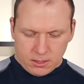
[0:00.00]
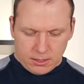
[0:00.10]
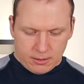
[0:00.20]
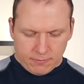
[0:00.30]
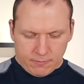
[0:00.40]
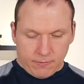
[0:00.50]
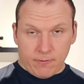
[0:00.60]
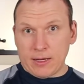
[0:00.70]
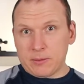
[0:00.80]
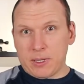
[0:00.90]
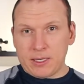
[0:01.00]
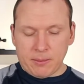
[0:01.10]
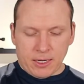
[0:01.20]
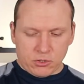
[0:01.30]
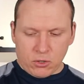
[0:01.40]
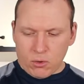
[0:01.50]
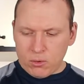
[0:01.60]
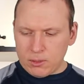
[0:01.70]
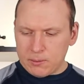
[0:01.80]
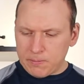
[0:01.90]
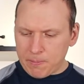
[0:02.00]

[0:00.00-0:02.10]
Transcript: And that's pretty much all.